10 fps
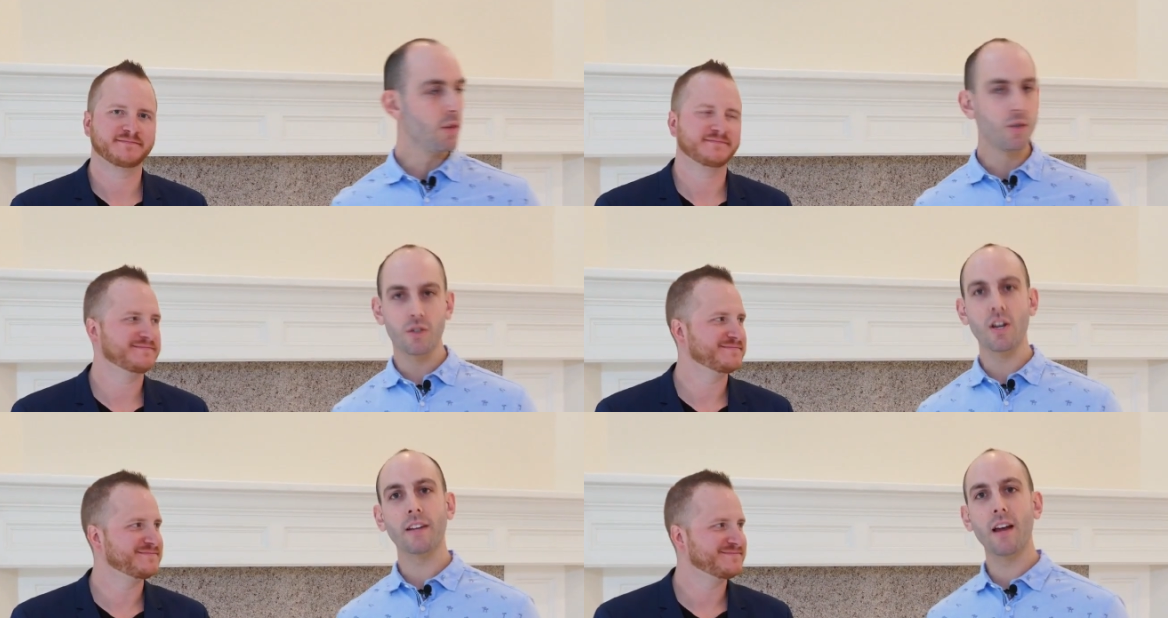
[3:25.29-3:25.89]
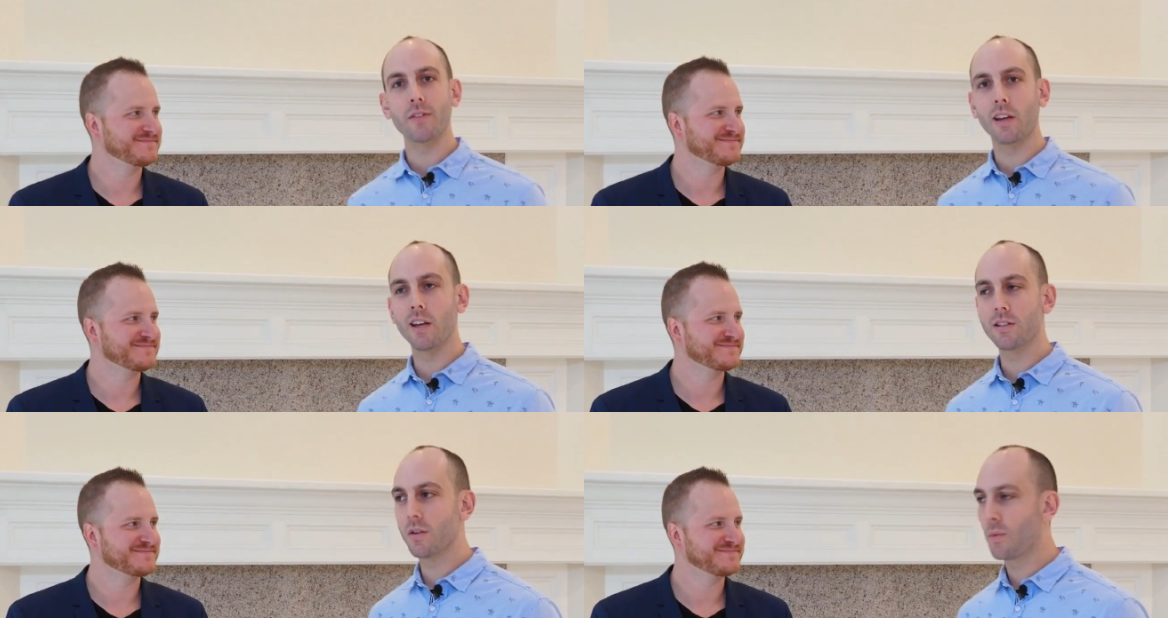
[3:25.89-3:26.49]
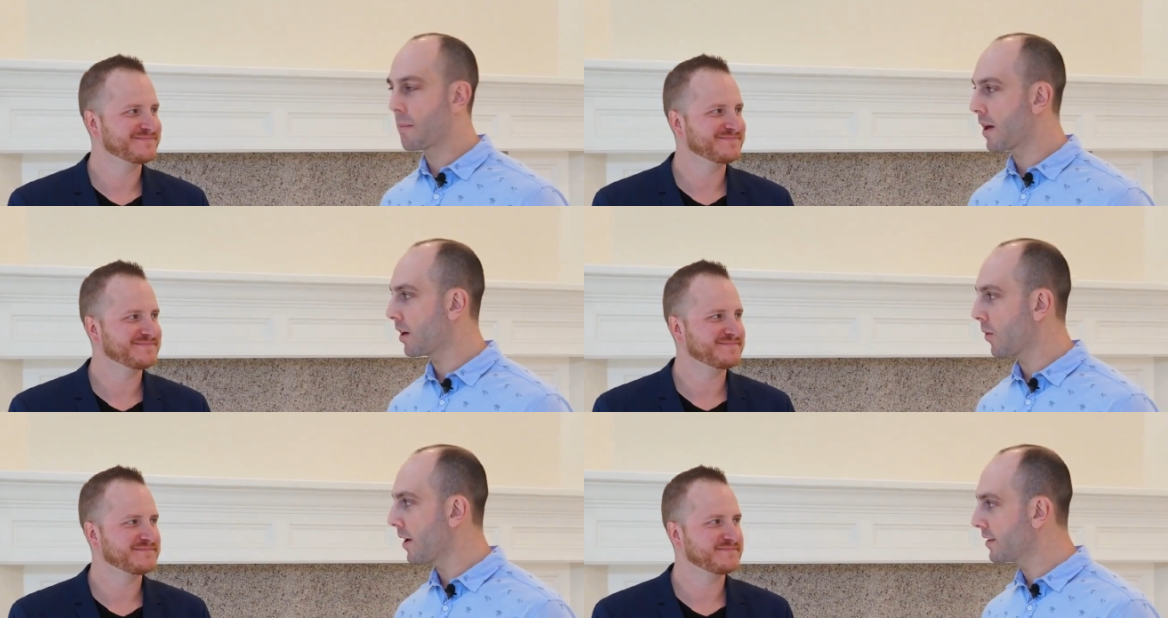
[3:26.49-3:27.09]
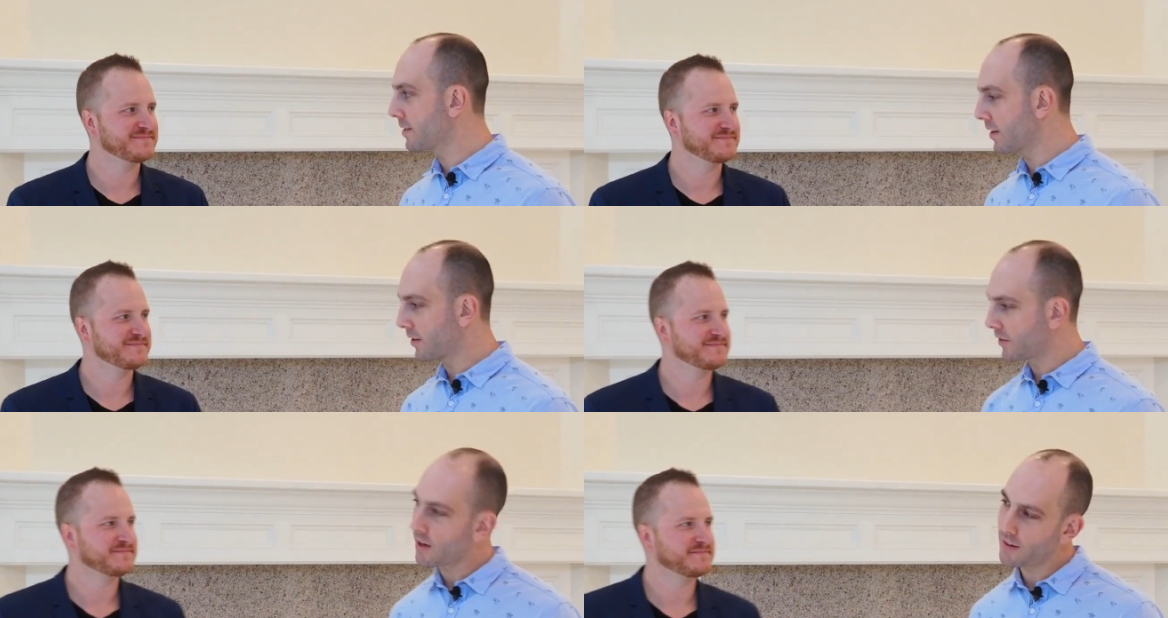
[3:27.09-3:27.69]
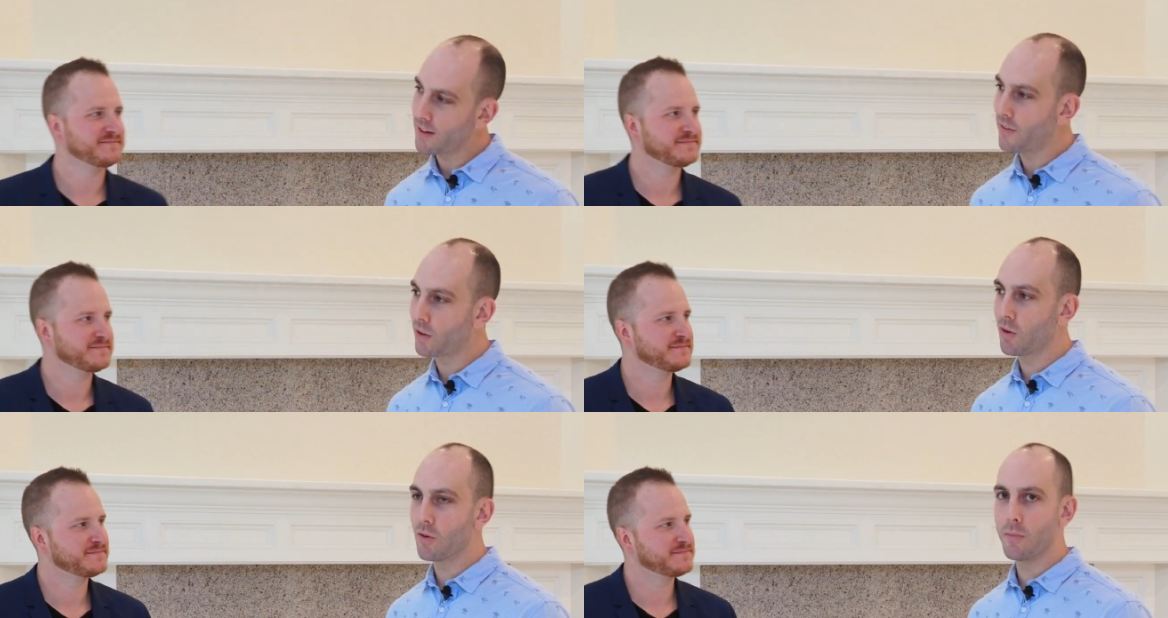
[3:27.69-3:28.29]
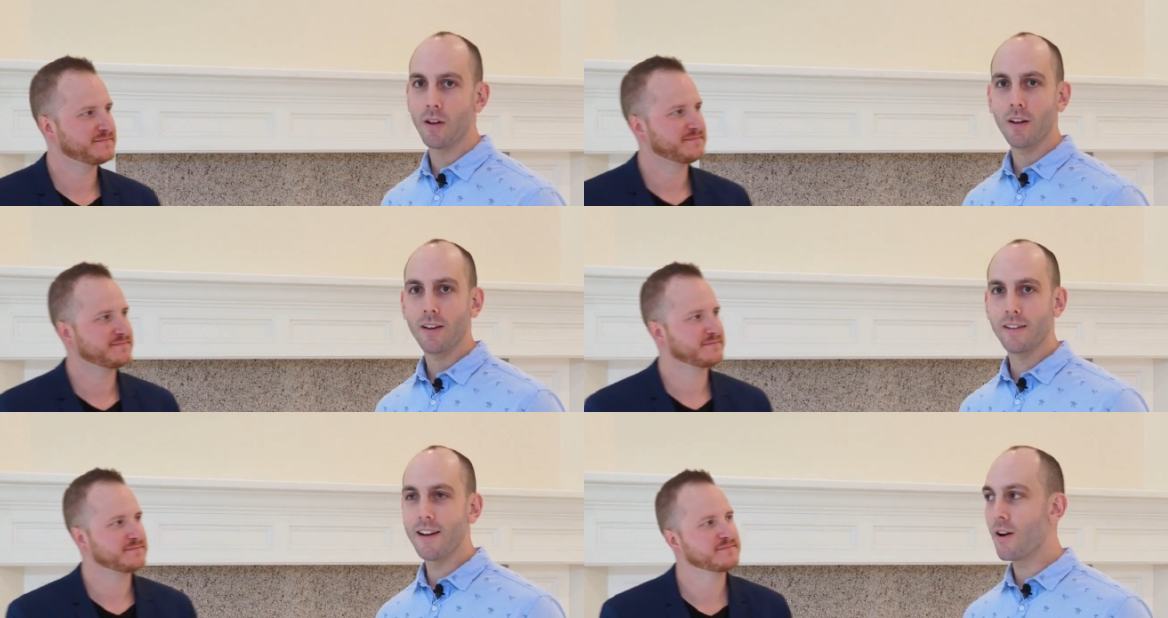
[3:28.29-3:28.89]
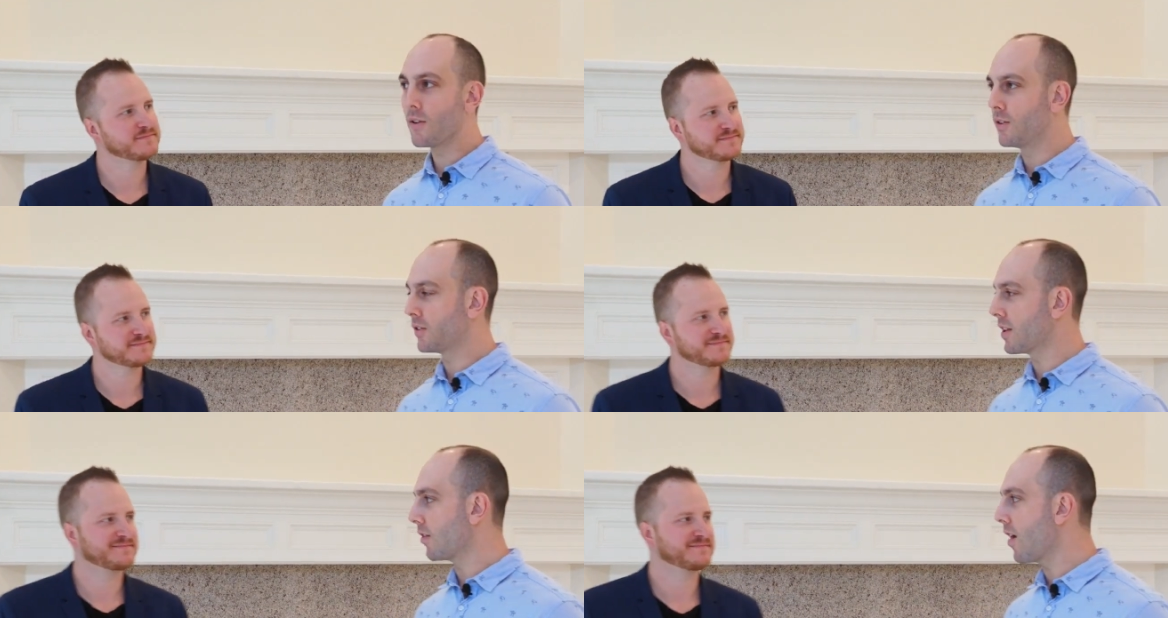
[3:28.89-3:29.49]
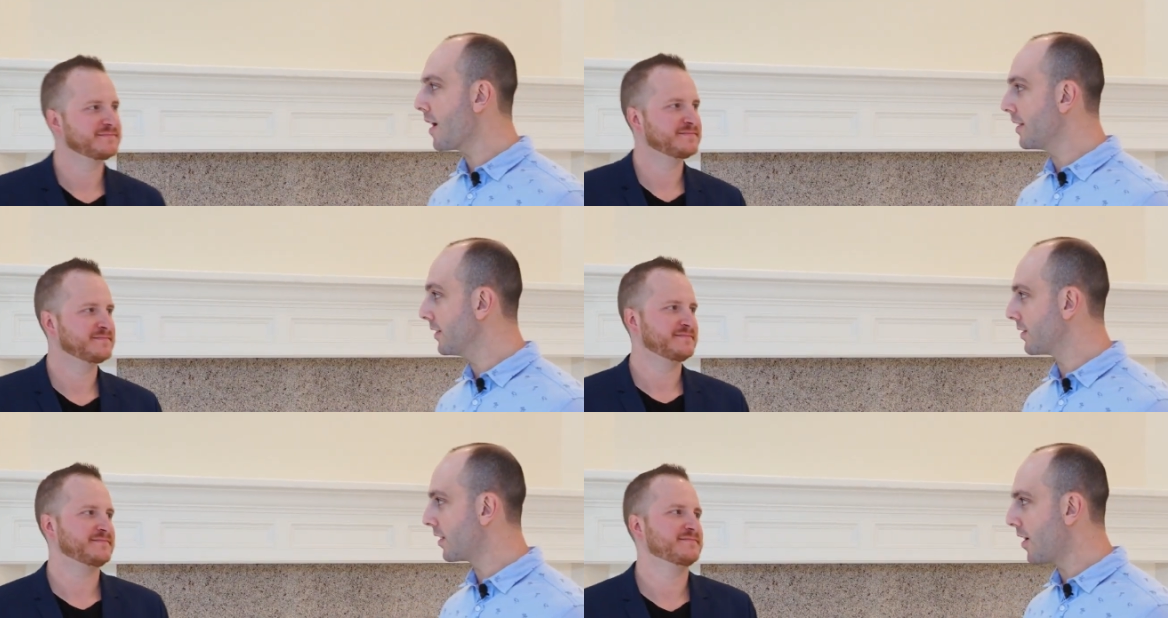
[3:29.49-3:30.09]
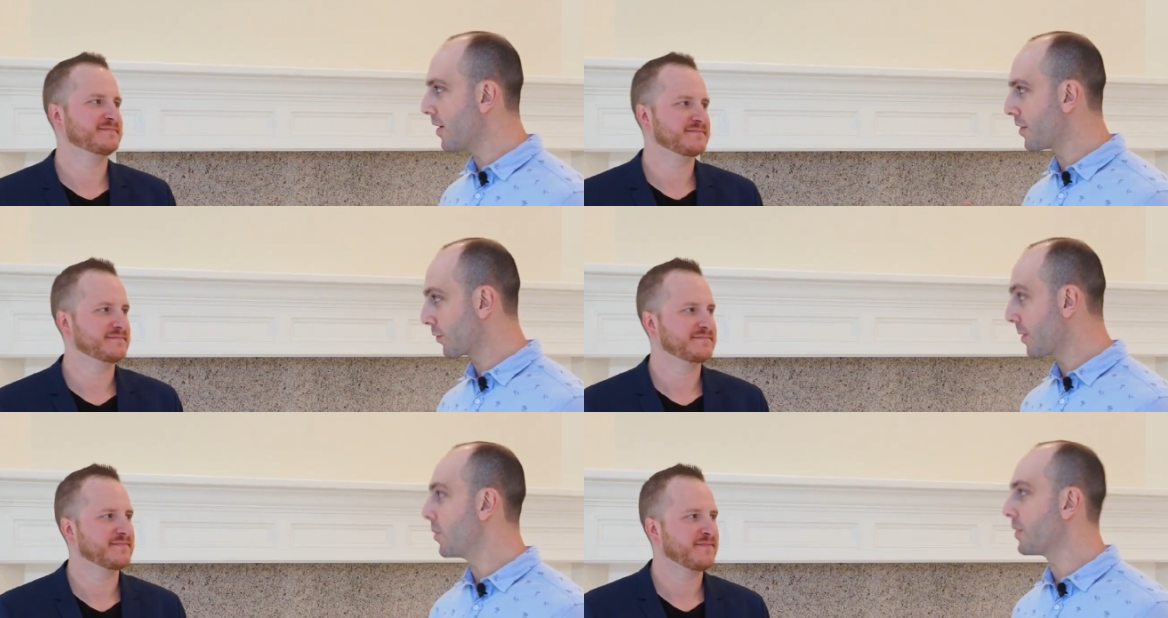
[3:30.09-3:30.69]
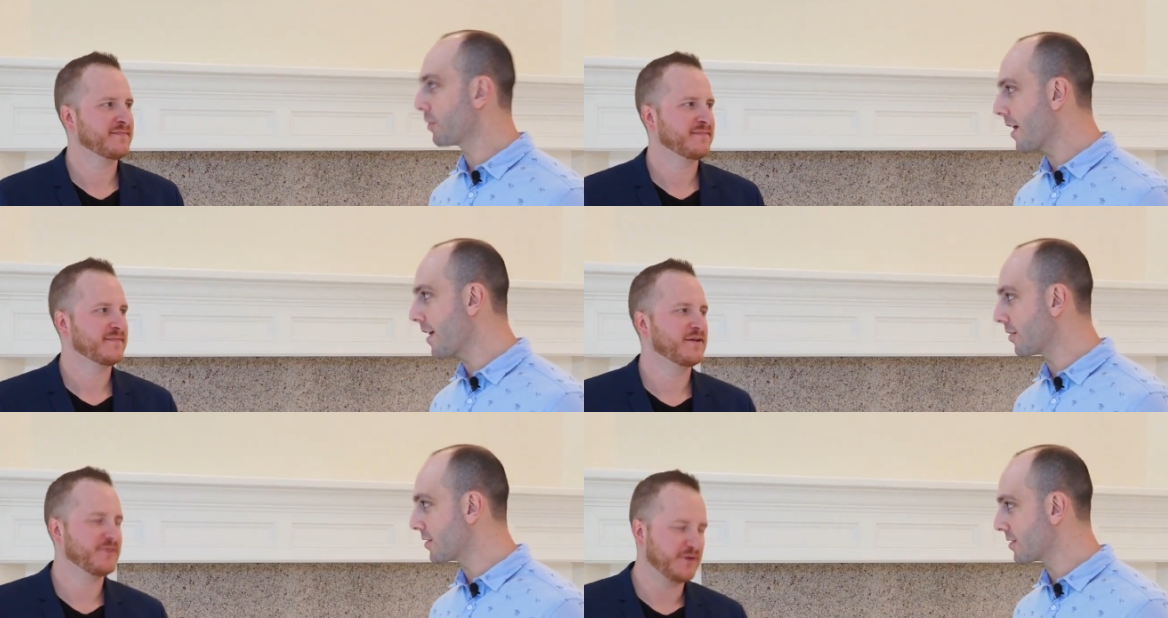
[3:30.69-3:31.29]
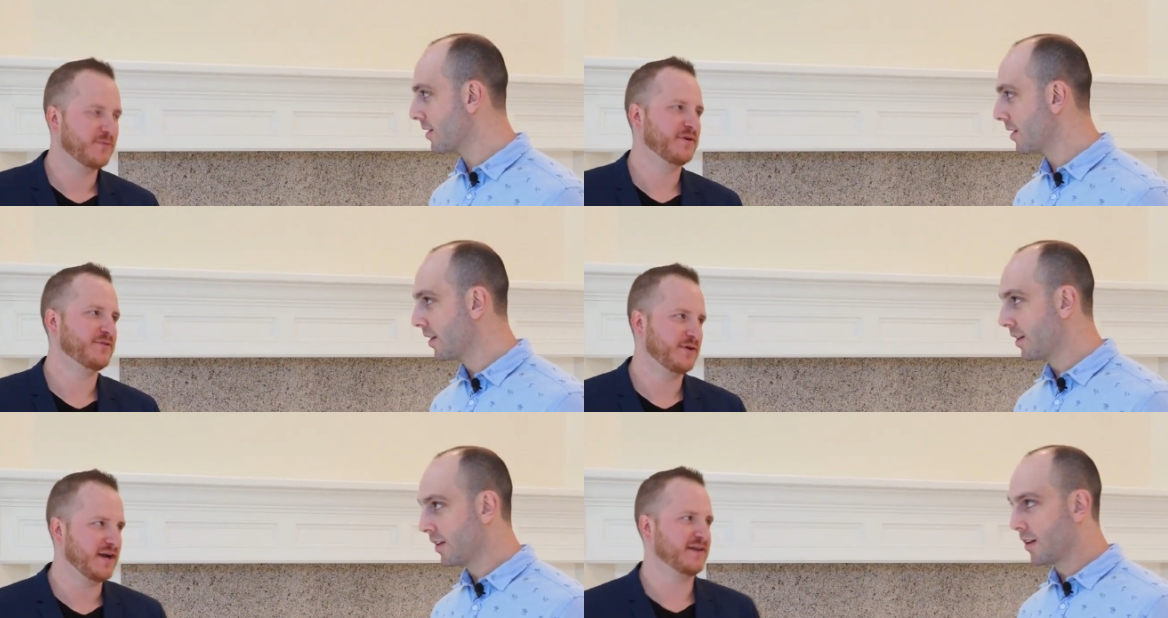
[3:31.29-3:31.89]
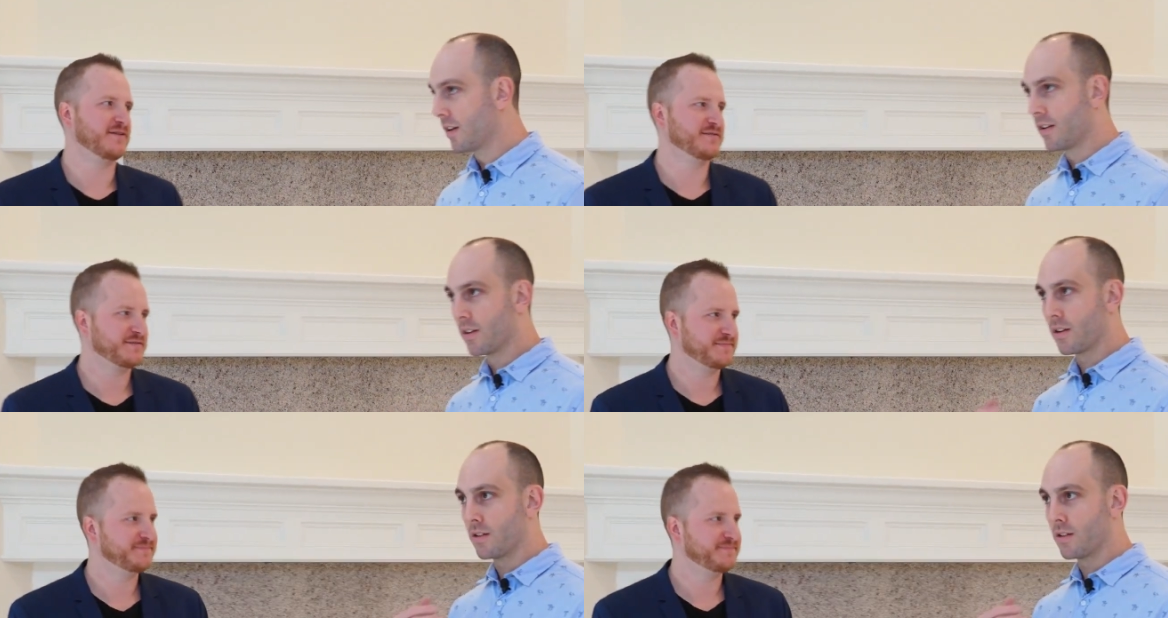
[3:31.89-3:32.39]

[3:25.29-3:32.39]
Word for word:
Speaker 1: you just checked out the kitchen. We made our way into the second living room. Now, you said the lot is on 3.3 acres.
Speaker 2: 3.3 acres.